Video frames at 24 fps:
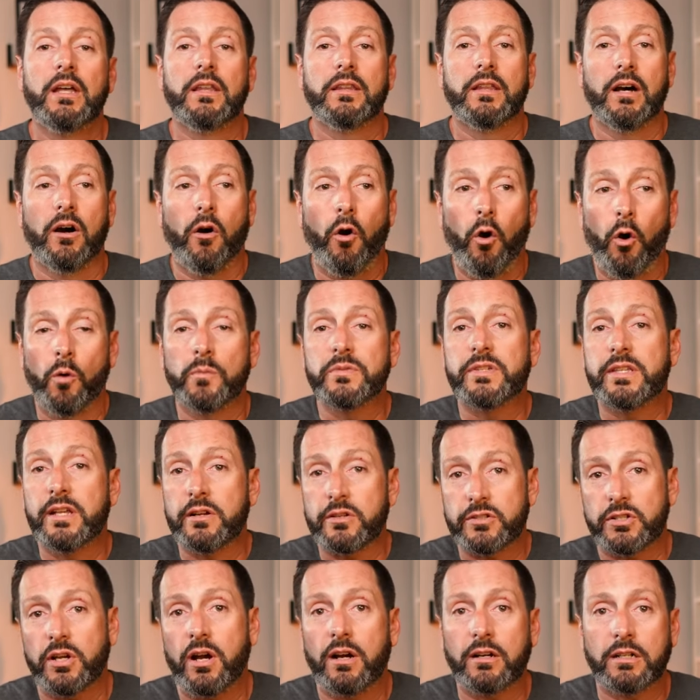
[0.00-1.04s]
The homes
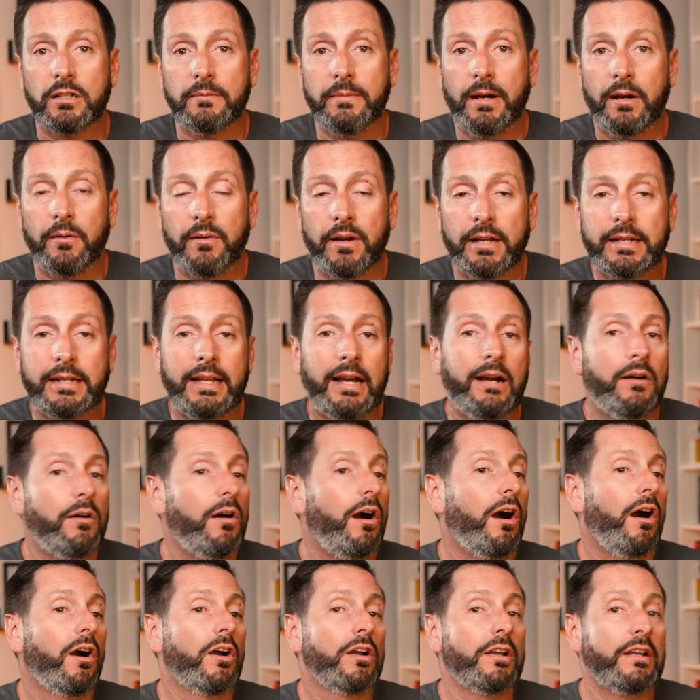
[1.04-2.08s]
they're talking about right now
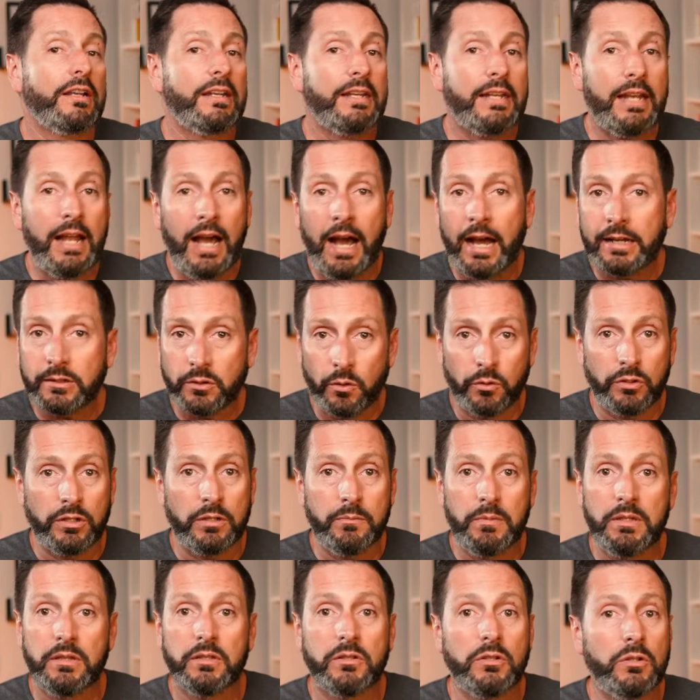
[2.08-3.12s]
are not going to
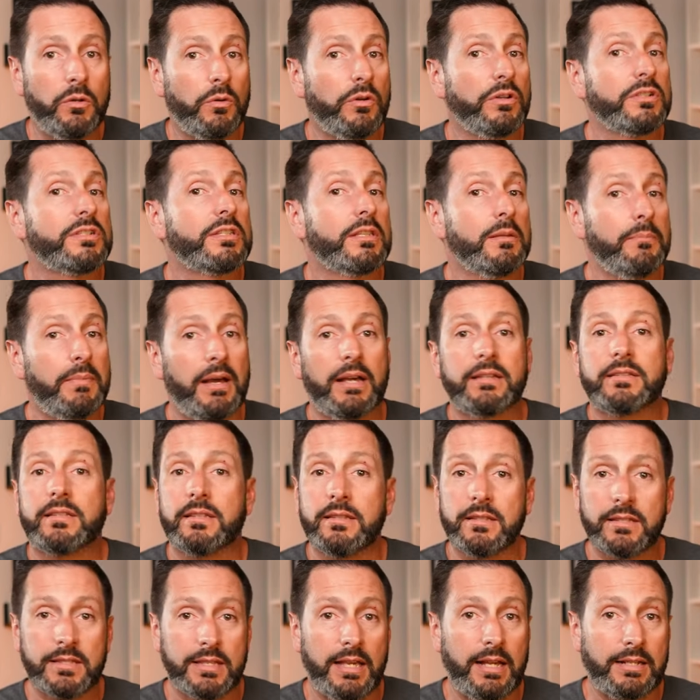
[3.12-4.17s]
be the newest, the best,
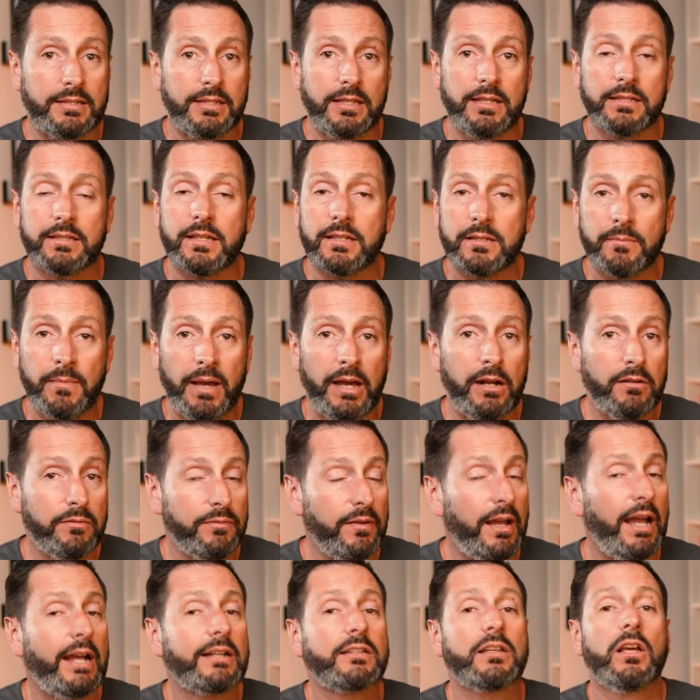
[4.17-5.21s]
and the sexiest. As a matter of
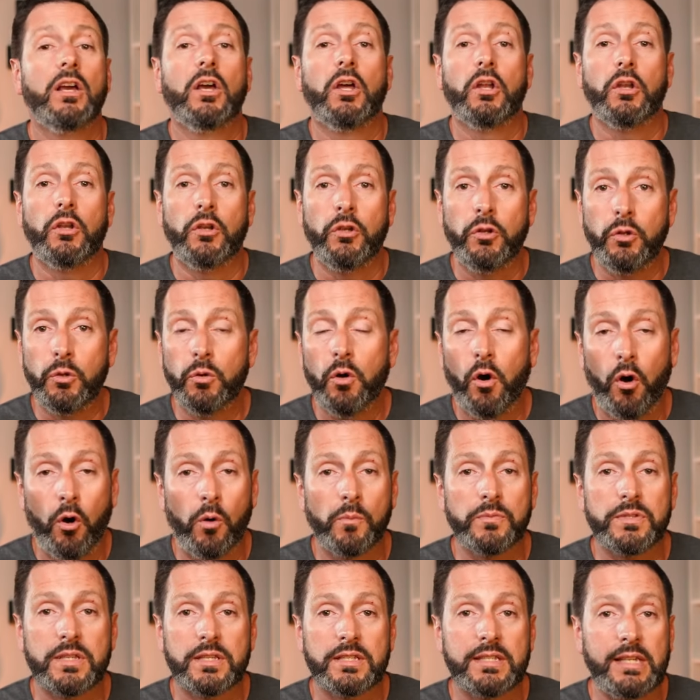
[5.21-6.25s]
fact, New
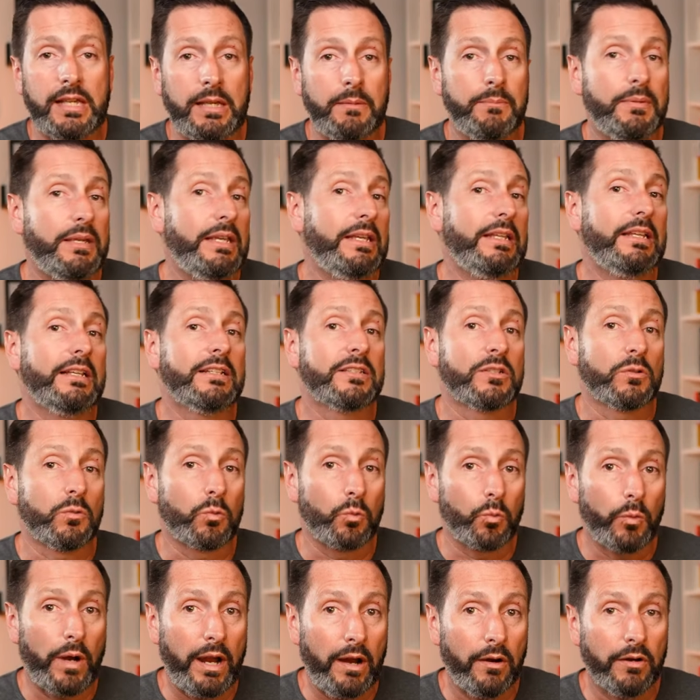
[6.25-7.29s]
homes in St. Pete is a
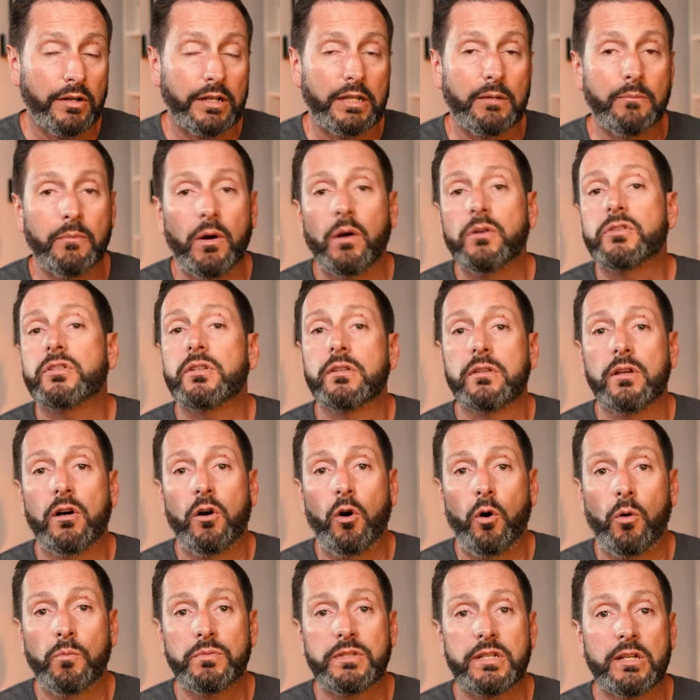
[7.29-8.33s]
rarity. Most of the
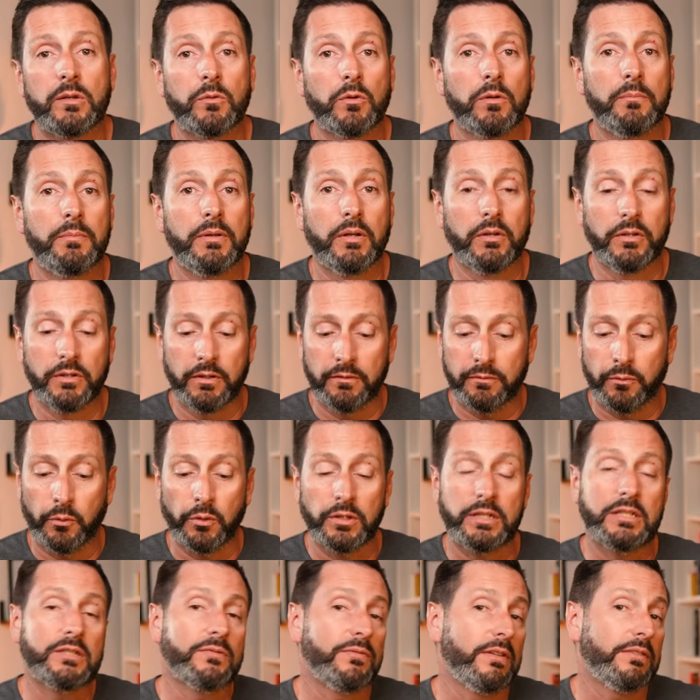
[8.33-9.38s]
homes here were built in the
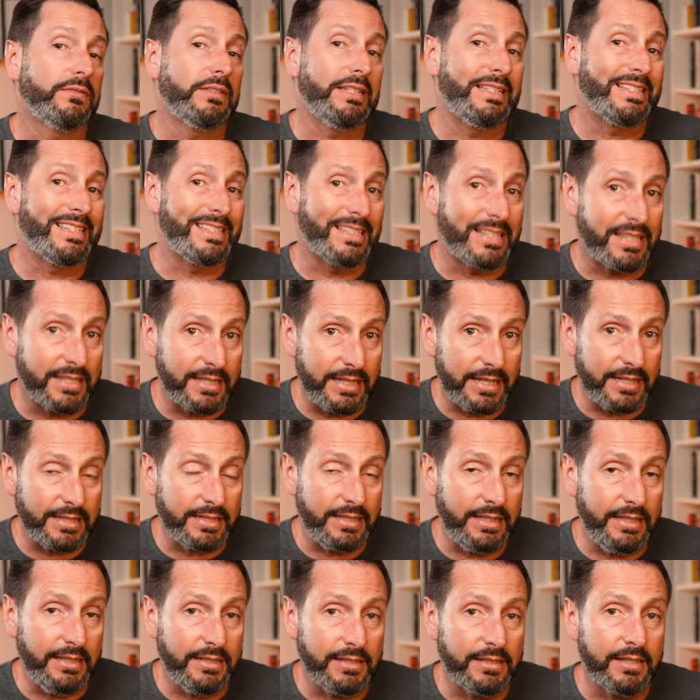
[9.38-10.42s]
40s, 50s, and
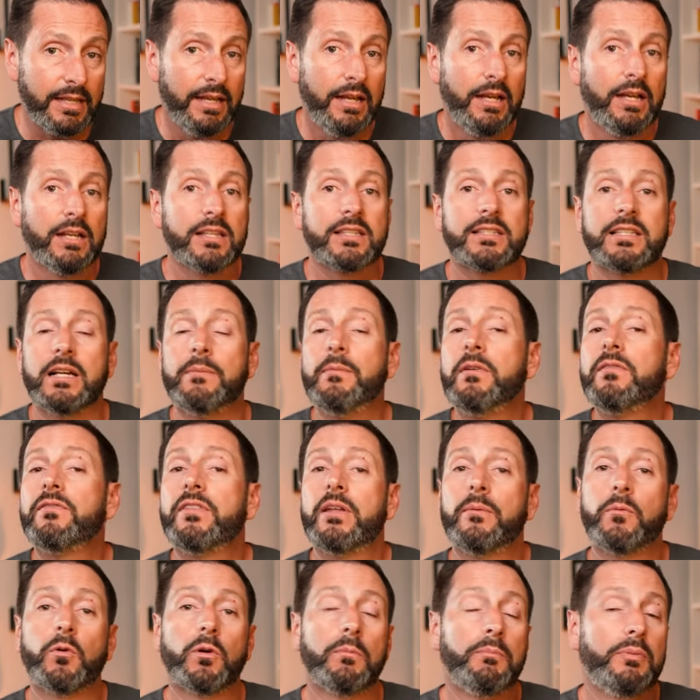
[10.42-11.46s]
60s. Some of
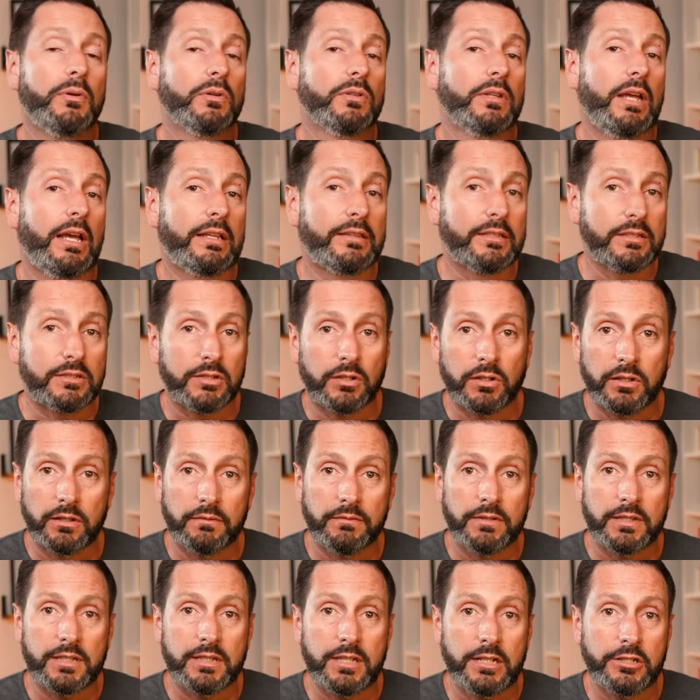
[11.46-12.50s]
them were built at the turn
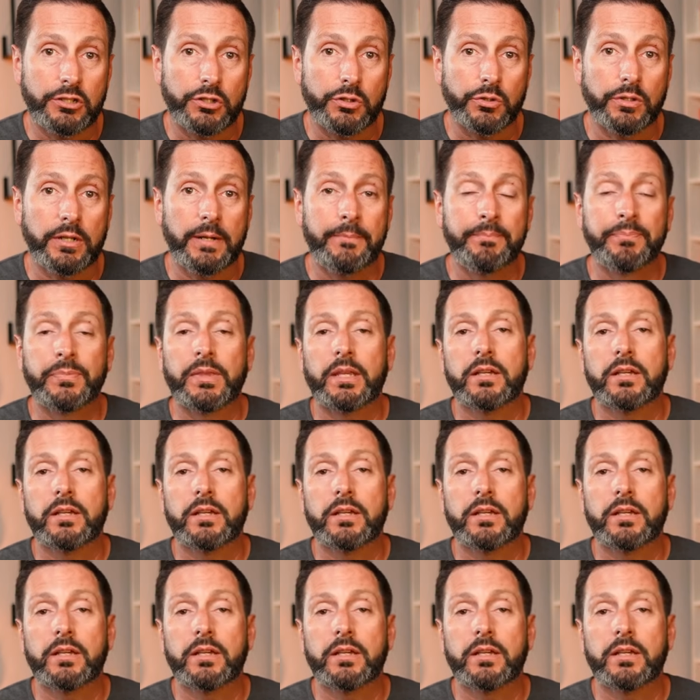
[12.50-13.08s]
of the century.